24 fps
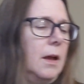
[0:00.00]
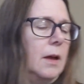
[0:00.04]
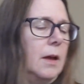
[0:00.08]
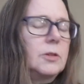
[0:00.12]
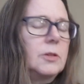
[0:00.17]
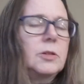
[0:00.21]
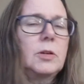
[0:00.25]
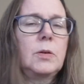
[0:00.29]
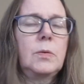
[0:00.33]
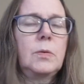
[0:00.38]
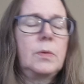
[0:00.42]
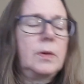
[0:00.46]

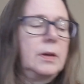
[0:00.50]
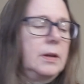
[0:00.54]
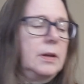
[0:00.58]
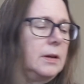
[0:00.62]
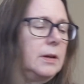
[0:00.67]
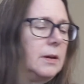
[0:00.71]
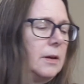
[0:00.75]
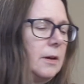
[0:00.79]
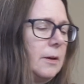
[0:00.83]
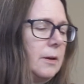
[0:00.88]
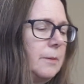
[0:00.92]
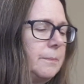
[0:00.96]
So,
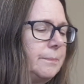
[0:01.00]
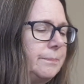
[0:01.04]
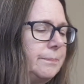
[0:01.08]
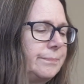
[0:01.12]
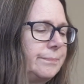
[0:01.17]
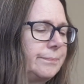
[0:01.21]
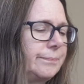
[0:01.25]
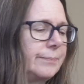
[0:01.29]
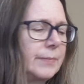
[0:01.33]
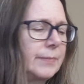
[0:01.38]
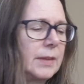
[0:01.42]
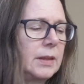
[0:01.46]

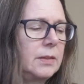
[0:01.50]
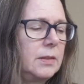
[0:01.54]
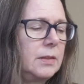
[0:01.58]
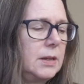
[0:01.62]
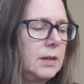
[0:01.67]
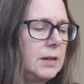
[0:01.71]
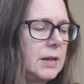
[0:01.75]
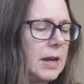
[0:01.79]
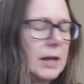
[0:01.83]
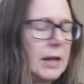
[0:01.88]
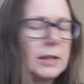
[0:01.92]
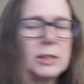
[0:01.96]
the
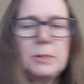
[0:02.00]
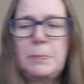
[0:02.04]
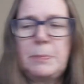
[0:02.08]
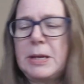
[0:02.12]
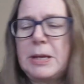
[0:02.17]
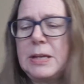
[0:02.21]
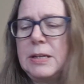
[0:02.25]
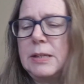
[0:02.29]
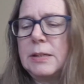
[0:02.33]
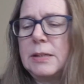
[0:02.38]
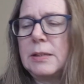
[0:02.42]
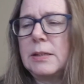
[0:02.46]
next
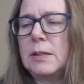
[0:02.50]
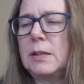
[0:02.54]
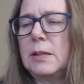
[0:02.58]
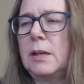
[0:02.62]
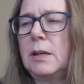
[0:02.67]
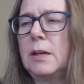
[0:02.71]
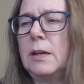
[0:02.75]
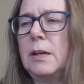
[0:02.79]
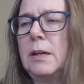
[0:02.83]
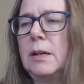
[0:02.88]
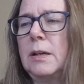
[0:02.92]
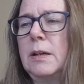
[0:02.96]
piece
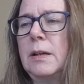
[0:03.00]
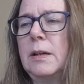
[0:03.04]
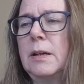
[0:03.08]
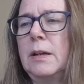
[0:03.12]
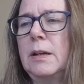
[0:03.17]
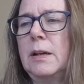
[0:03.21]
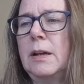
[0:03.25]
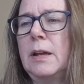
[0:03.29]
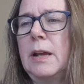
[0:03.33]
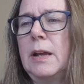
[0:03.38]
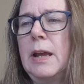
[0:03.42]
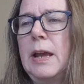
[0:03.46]

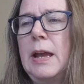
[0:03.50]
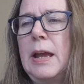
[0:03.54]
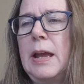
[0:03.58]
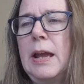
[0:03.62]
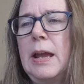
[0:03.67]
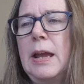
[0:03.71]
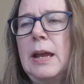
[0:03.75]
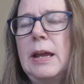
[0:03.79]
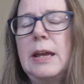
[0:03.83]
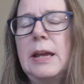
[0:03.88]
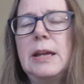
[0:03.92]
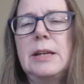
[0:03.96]

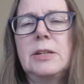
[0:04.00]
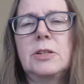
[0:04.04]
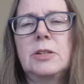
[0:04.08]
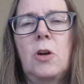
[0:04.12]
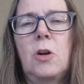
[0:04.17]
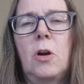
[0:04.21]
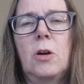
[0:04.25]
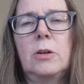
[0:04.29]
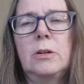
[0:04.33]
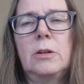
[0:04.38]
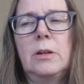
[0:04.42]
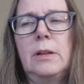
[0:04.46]
is
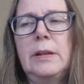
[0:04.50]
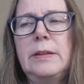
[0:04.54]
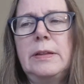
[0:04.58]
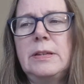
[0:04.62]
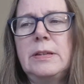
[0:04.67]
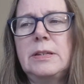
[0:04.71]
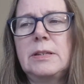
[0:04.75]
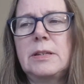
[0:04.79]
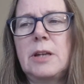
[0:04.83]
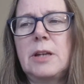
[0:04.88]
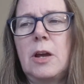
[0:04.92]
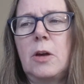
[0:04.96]
Cardinal in the
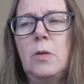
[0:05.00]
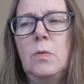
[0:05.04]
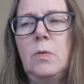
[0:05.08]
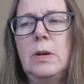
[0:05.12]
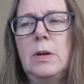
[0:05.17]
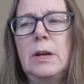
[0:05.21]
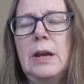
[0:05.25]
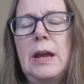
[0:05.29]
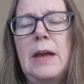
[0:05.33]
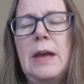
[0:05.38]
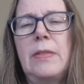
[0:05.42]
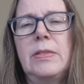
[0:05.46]
Snow,
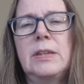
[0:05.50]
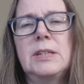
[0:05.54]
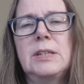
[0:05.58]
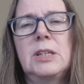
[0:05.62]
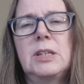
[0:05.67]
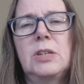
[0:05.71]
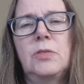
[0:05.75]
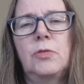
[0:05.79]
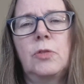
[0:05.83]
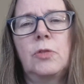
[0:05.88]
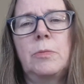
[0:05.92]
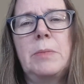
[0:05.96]
and this
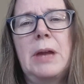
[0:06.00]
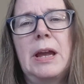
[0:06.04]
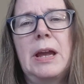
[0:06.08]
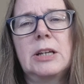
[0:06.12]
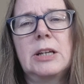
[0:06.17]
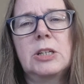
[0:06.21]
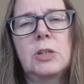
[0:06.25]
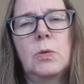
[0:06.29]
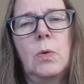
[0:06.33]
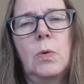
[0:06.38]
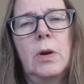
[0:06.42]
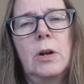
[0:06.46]
is from
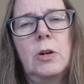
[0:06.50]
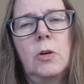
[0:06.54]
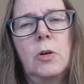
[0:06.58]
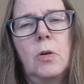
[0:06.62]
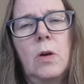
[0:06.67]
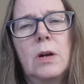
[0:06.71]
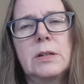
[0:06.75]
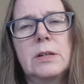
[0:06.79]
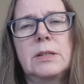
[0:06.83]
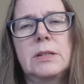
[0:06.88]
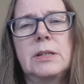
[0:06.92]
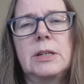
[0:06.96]
X Squared
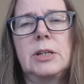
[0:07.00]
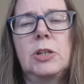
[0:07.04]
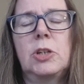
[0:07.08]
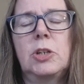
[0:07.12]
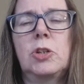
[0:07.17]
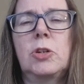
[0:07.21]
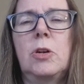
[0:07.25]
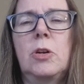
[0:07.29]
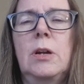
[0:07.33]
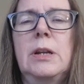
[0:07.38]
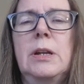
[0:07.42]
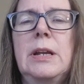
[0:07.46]
Cross
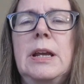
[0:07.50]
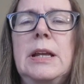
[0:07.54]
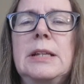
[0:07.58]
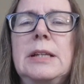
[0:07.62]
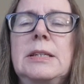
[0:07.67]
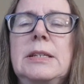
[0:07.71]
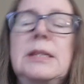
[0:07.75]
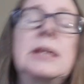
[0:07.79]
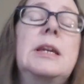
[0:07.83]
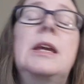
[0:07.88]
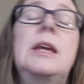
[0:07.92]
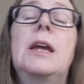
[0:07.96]
Stitch on
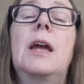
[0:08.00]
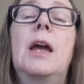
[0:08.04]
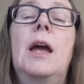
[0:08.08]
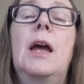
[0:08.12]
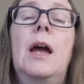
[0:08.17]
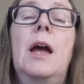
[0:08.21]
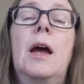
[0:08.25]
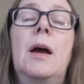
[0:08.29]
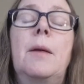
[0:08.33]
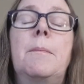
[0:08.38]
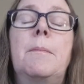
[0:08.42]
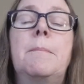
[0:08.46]
Etsy.
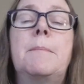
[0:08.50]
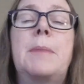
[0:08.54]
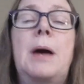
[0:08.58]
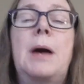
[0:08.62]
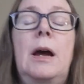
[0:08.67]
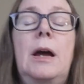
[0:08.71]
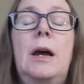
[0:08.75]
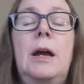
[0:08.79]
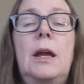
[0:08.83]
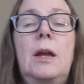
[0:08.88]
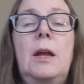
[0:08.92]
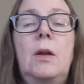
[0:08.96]

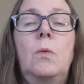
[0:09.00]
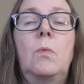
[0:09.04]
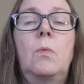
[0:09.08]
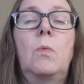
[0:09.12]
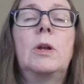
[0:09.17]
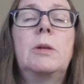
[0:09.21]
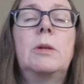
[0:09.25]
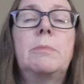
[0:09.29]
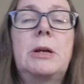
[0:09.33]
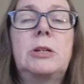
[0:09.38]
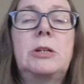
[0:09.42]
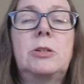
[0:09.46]

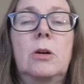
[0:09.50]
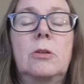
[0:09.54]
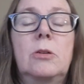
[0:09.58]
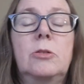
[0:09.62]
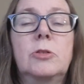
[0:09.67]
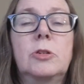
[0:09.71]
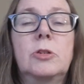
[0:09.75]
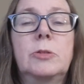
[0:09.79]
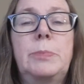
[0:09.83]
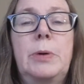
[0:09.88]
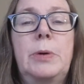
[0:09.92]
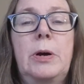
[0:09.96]
One of my
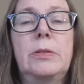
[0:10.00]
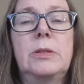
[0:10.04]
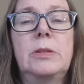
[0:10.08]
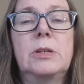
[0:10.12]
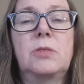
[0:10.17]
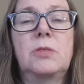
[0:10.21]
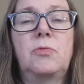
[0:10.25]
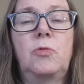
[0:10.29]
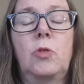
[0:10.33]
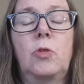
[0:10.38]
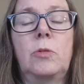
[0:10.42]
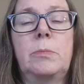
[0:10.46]
daughters bought
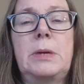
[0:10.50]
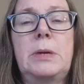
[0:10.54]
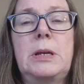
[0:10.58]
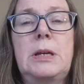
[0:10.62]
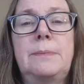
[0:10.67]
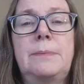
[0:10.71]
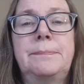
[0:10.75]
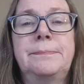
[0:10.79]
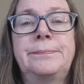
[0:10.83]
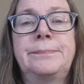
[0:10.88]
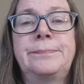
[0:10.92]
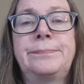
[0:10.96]
this for me,